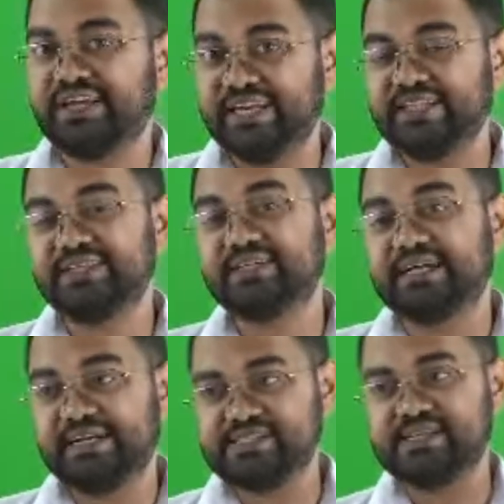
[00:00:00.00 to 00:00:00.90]
anything
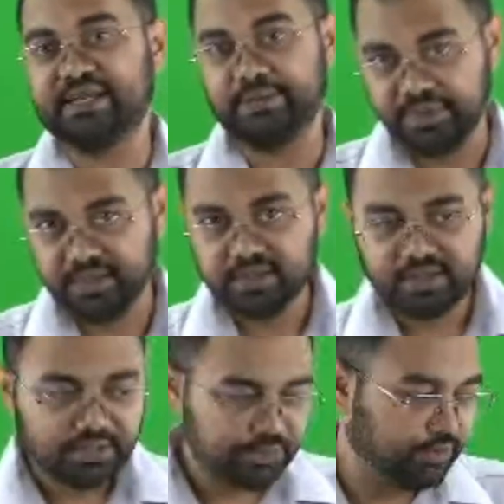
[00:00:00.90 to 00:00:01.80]
that is alarming,
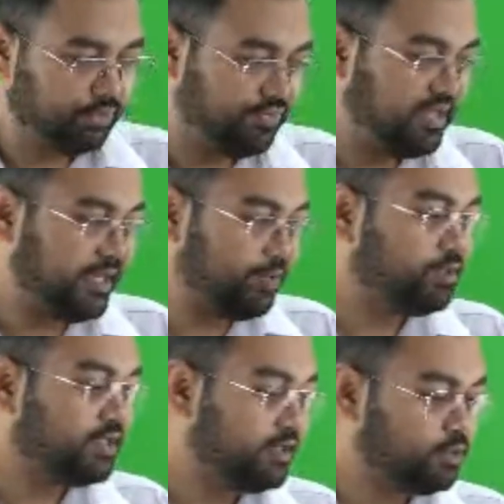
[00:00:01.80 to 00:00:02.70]
so we
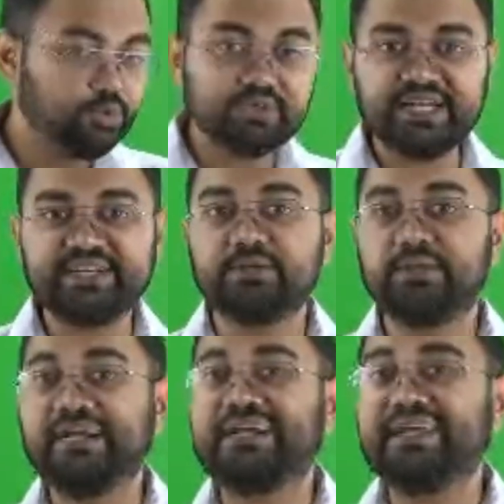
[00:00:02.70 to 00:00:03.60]
cannot conclude that it
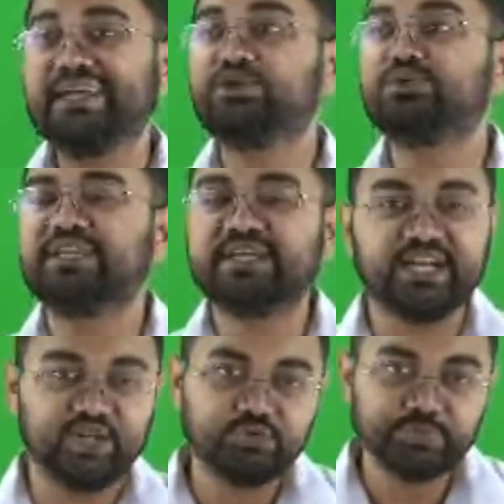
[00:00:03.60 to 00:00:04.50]
might lead to any
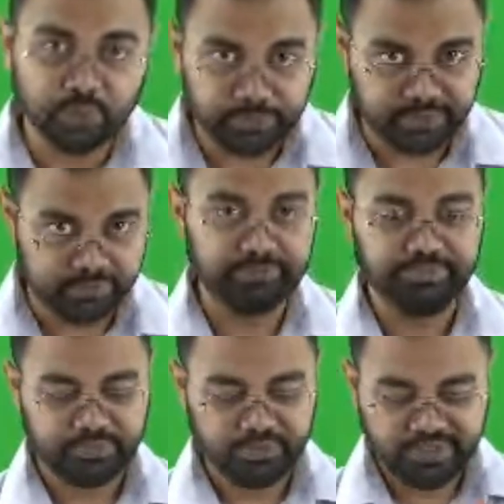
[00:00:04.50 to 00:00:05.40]
kind of problem.
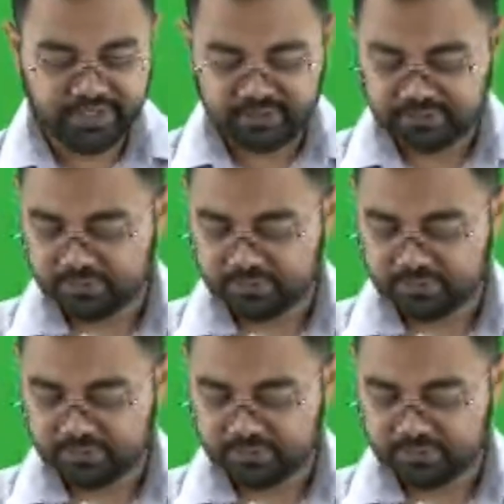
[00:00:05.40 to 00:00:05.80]
All right.